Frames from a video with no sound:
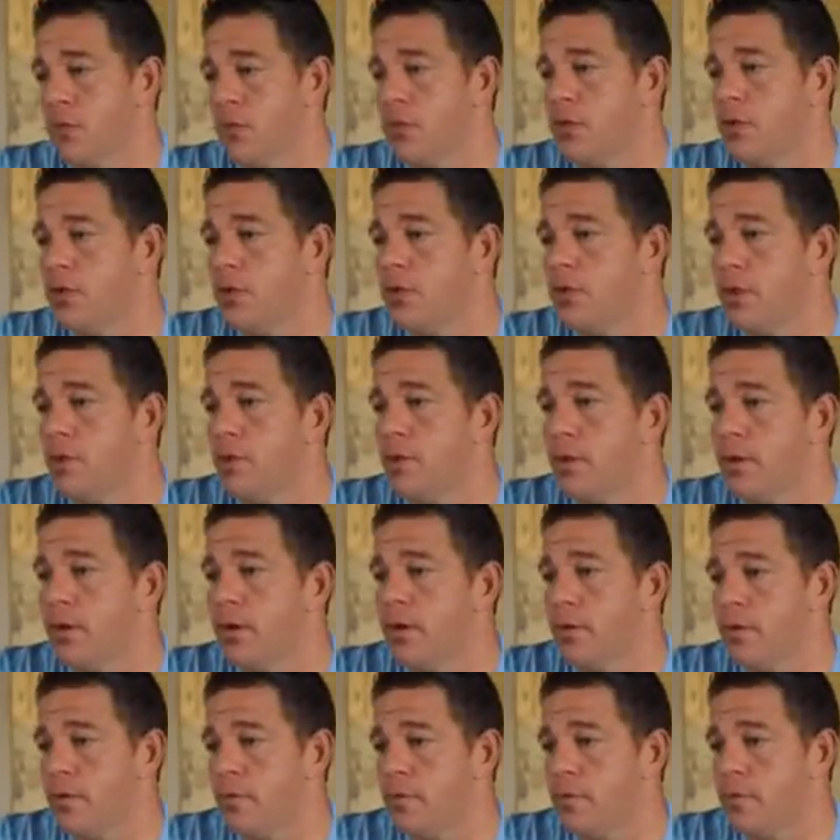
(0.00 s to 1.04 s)
said, you done
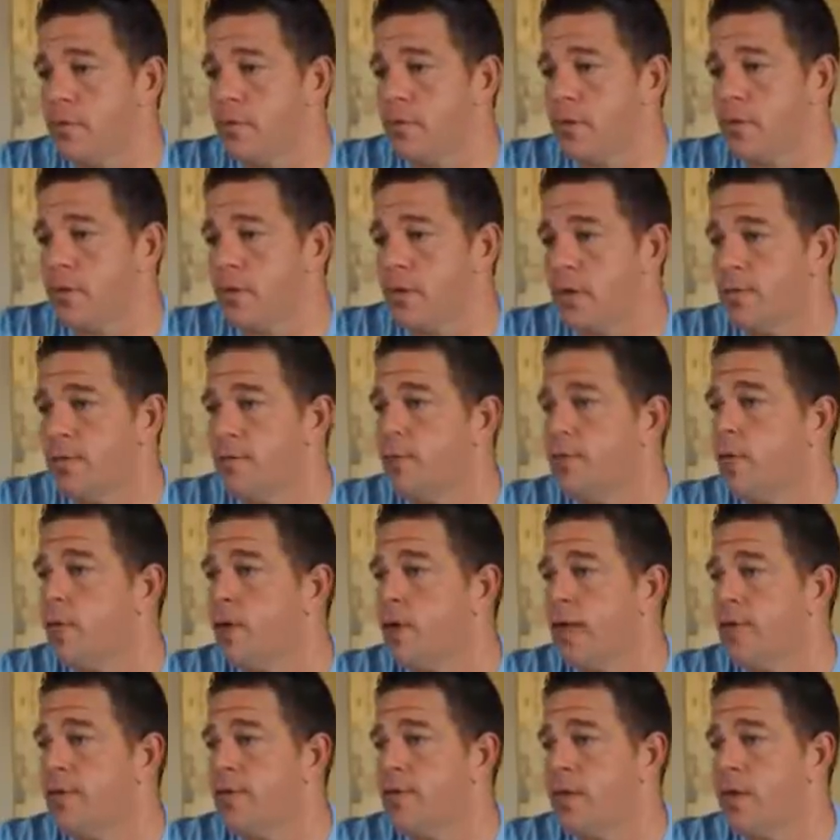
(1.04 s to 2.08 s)
rebutted enough. So I had 4
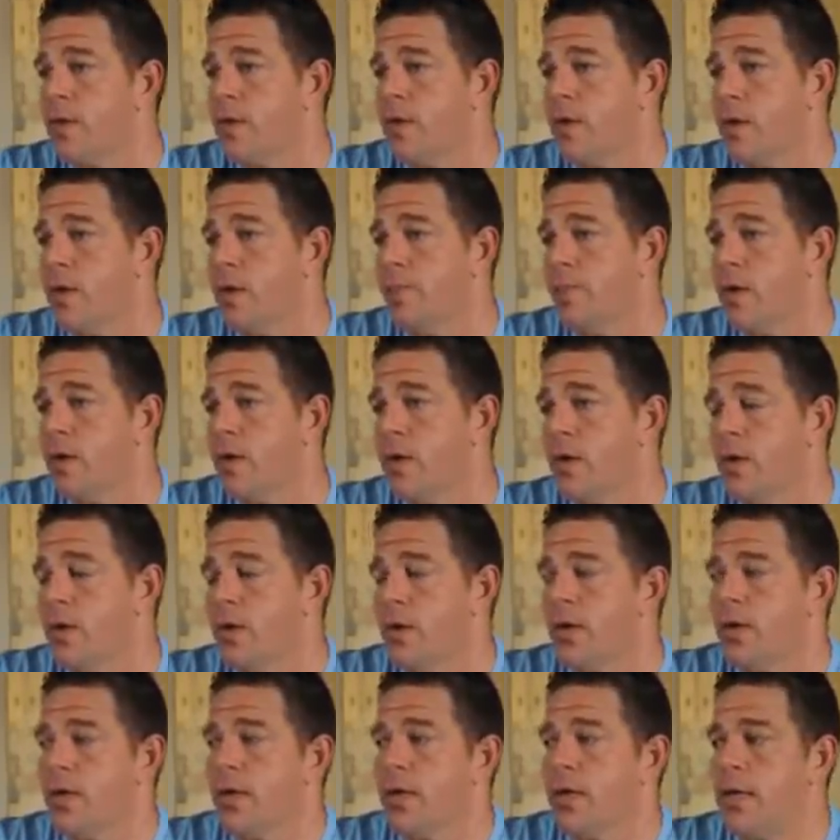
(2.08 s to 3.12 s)
guys get around me,
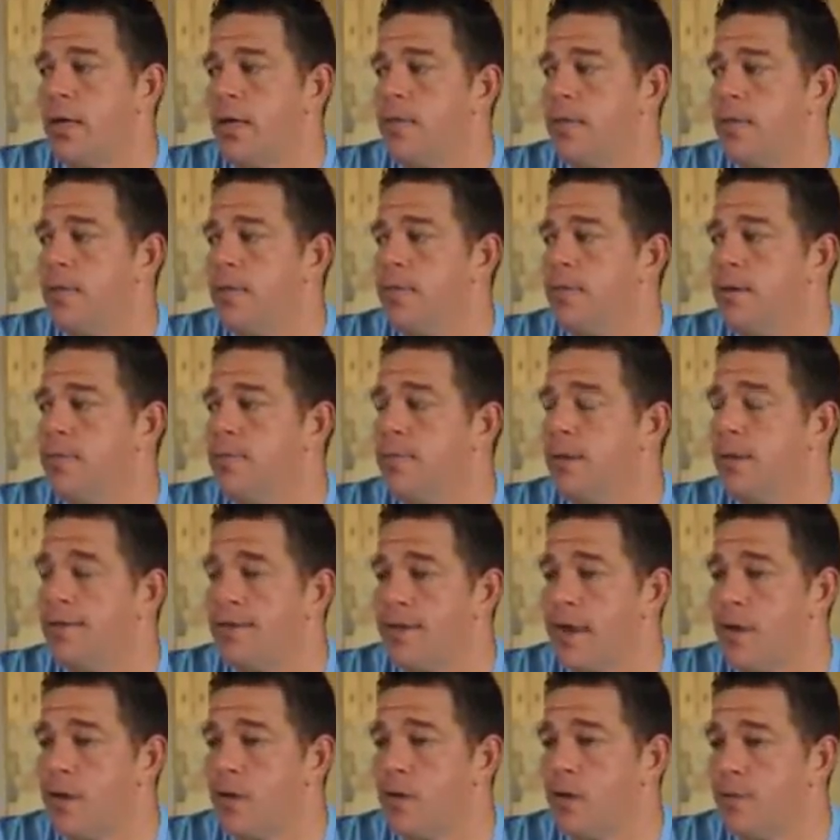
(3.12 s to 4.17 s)
and they
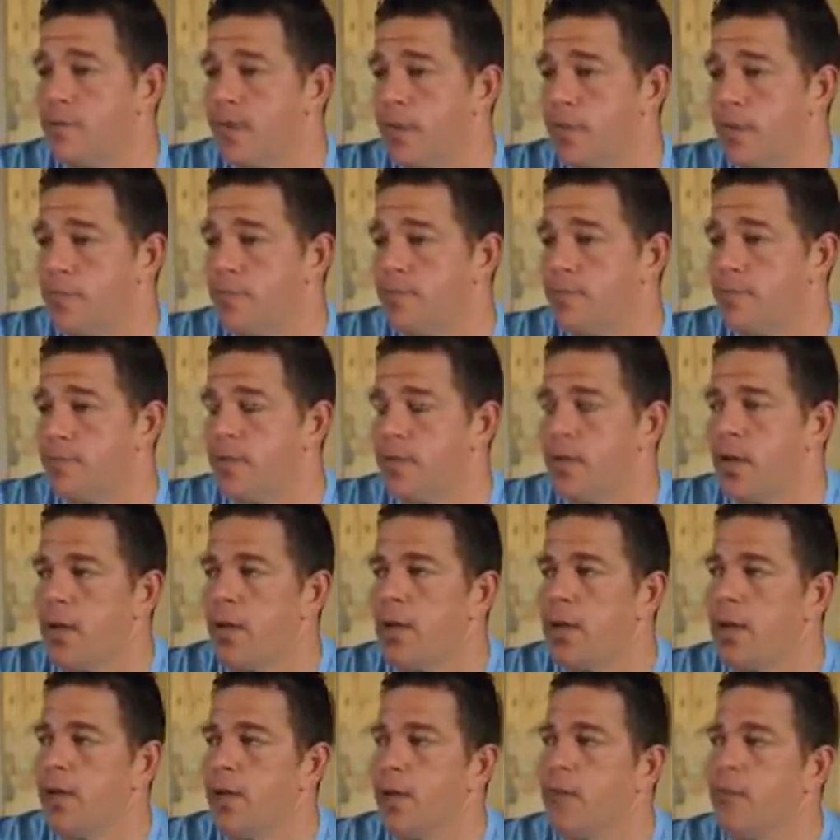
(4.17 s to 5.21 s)
tackled me
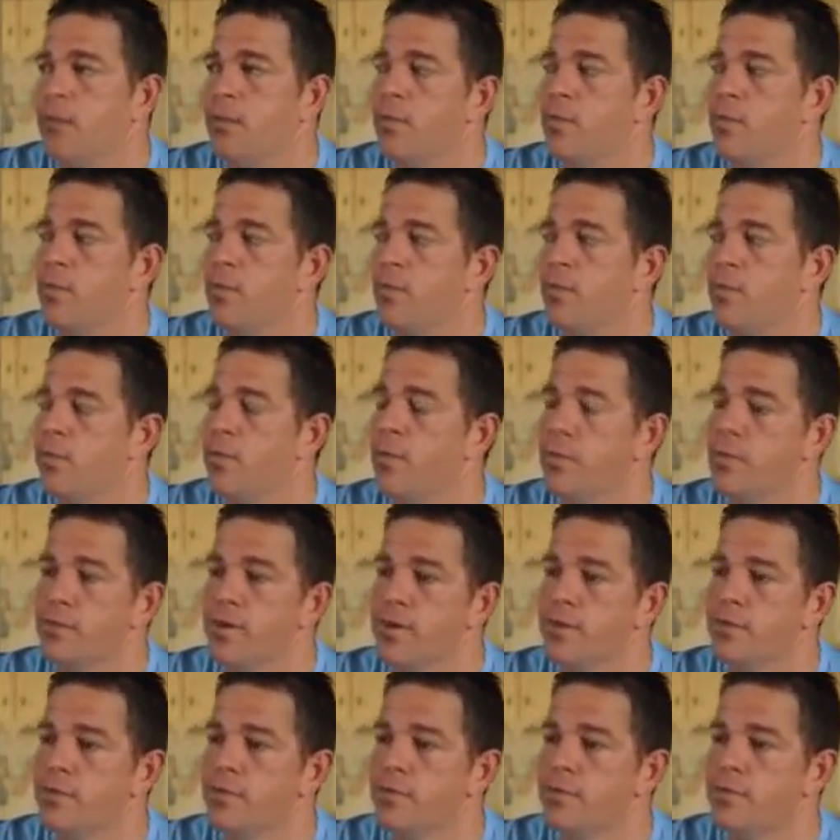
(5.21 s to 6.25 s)
and put me in full-point
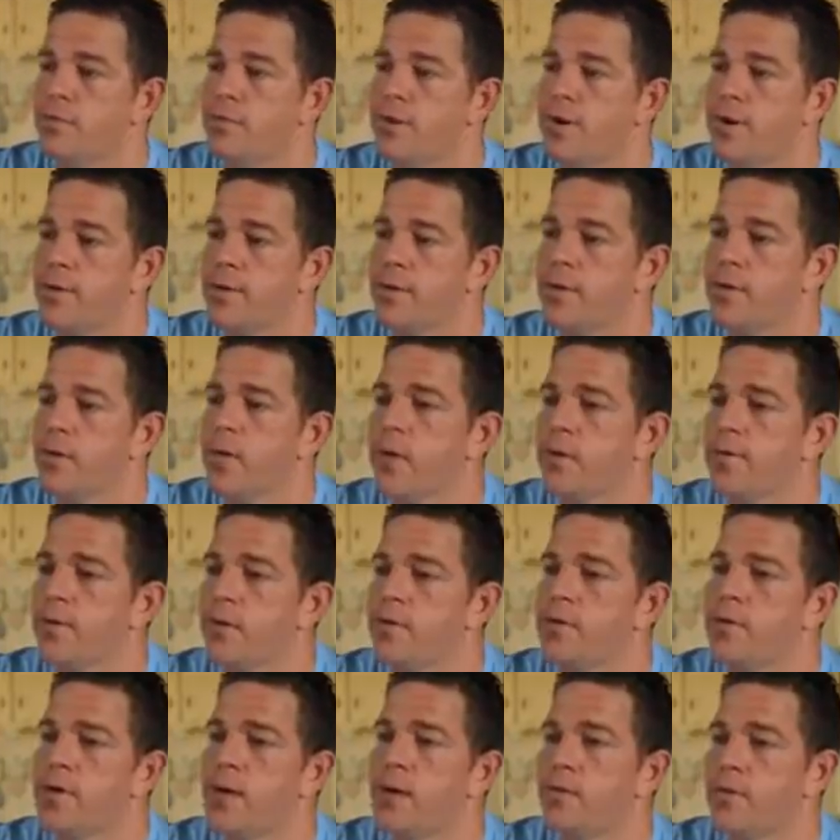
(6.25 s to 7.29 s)
leather restraints and gave me
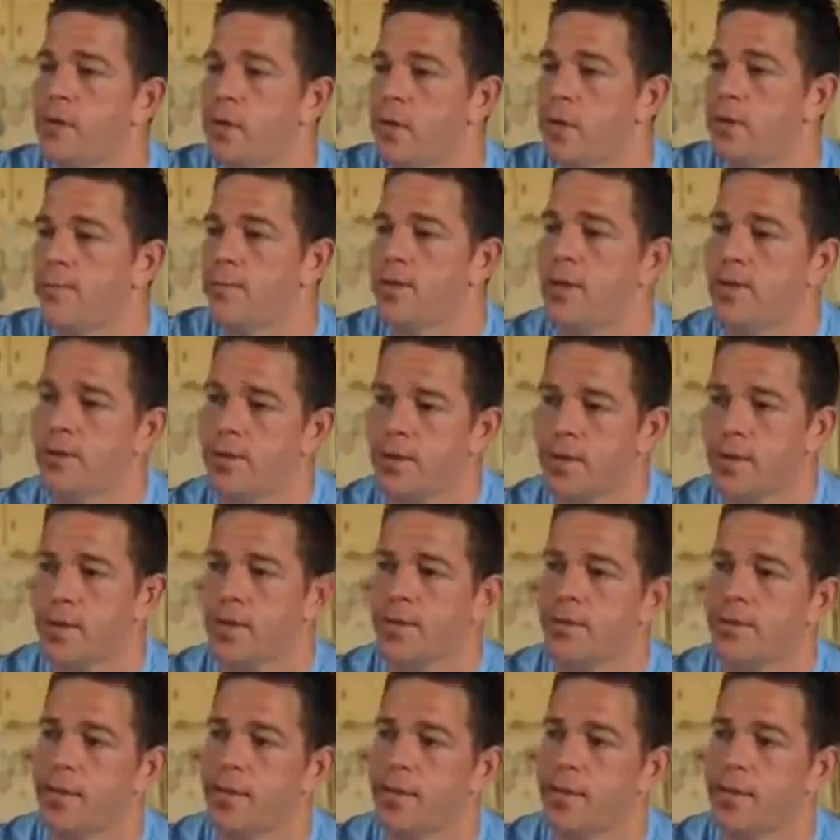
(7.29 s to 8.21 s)
a shot in the hip, and I was out like